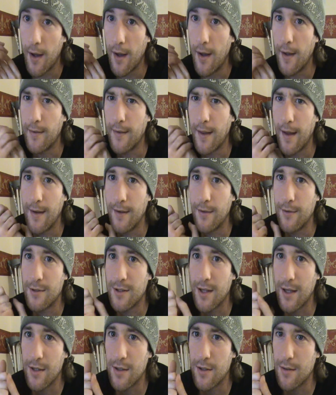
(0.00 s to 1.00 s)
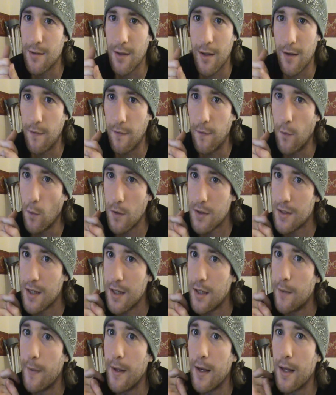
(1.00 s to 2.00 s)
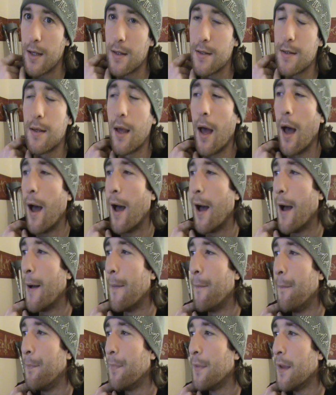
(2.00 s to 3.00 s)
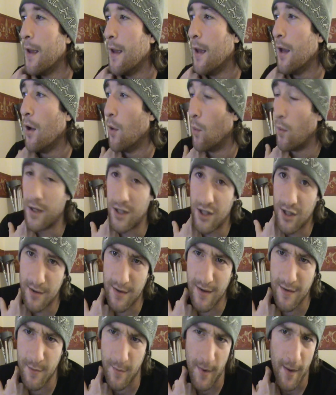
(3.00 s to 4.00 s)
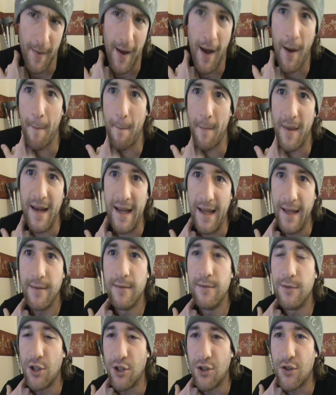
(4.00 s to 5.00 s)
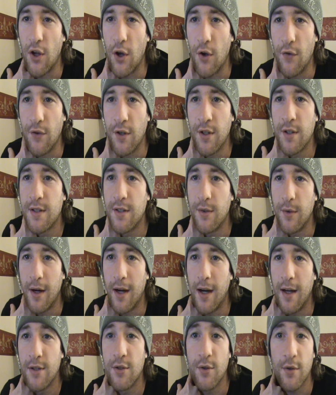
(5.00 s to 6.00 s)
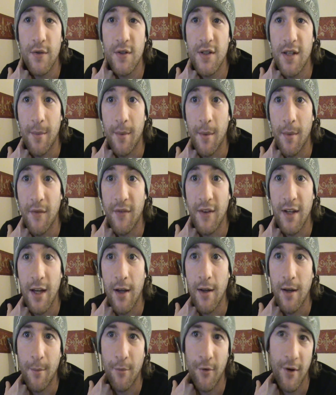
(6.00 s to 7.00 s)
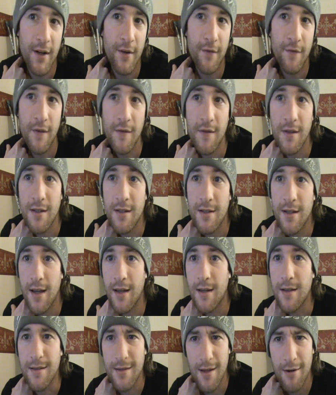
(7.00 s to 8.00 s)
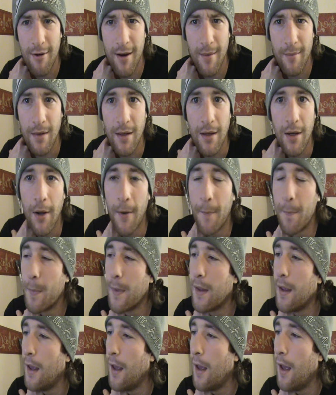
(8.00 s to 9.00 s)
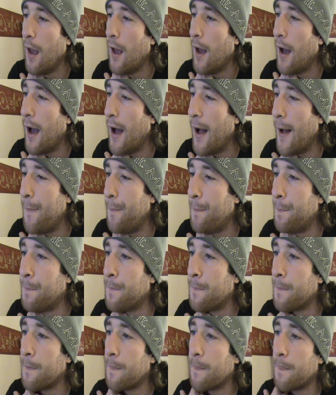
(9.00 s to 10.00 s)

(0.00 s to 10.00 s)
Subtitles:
That little section is like 14 minutes, which gives me about a minute just over to sort of sum up the video, and I'm already on 15 seconds. I ramble a lot.